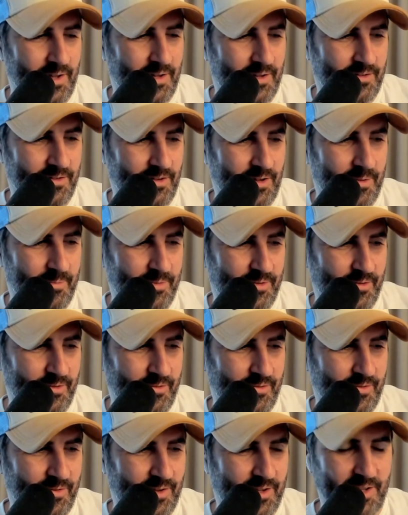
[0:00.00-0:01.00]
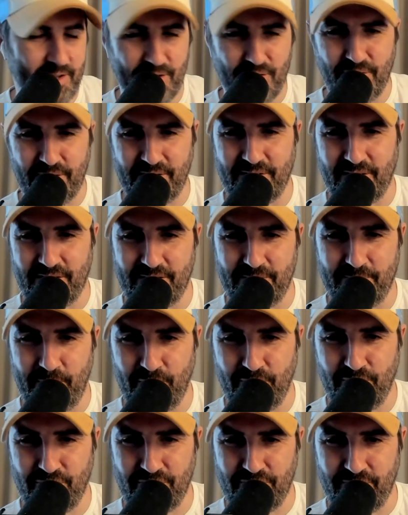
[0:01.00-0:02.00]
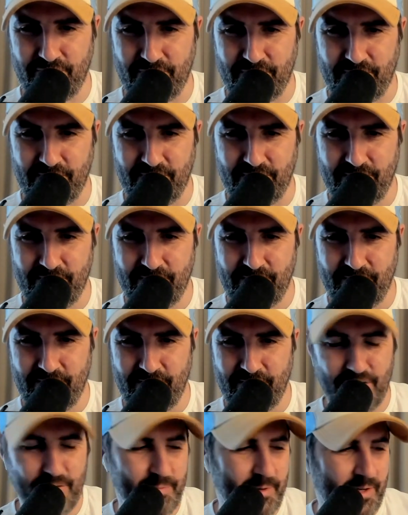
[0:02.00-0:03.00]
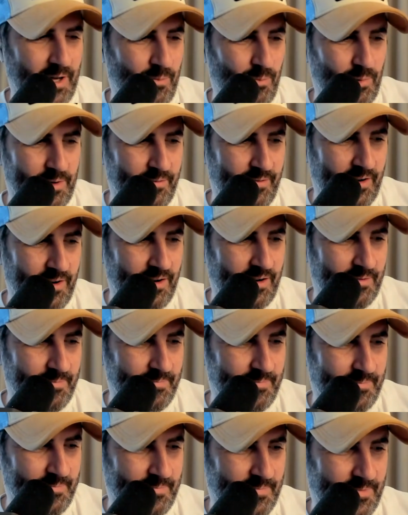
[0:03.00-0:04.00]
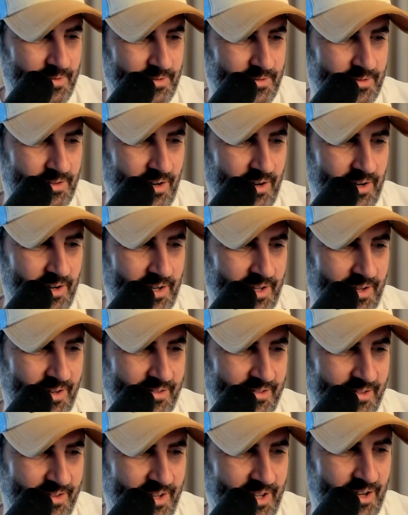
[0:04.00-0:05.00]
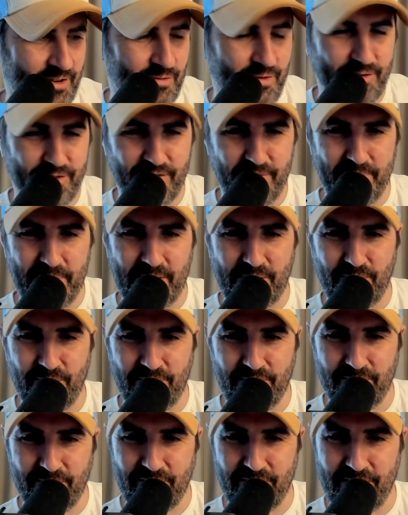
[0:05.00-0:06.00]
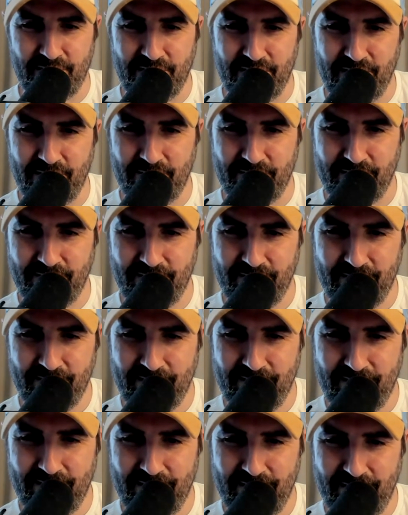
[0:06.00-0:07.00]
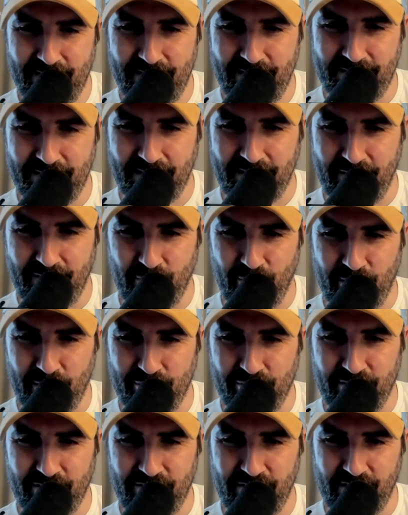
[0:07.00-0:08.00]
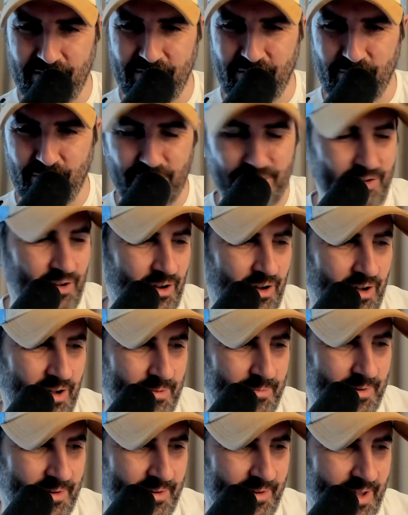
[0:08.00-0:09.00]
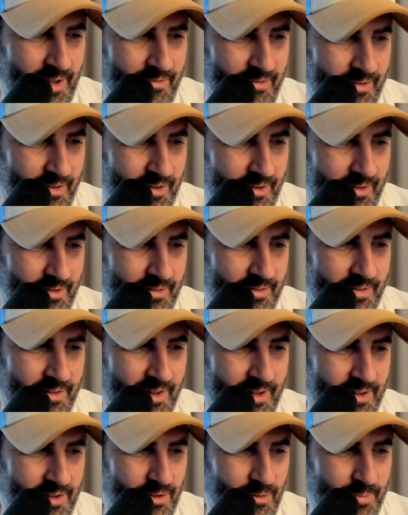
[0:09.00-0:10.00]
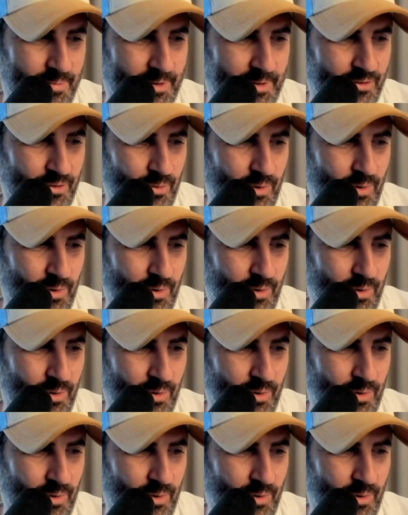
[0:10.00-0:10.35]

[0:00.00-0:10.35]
in terms of increased exposure, and you've become one of our darlings and heroes of Bitcoin right now. And I think everyone appreciates your time and effort that you put into your